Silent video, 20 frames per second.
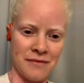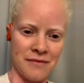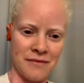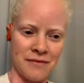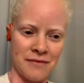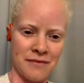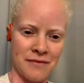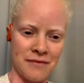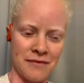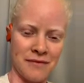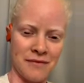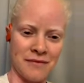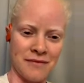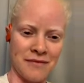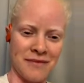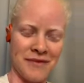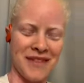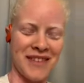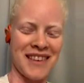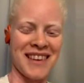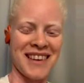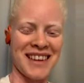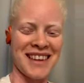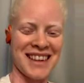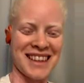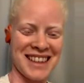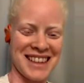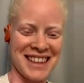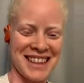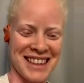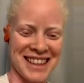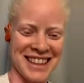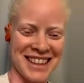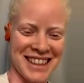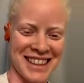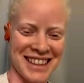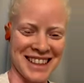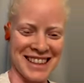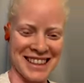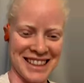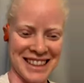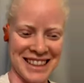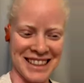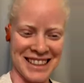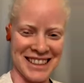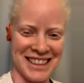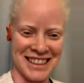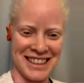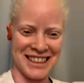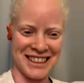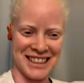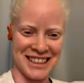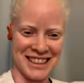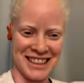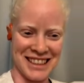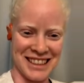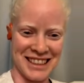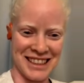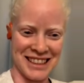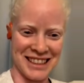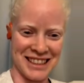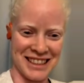This person isn't speaking.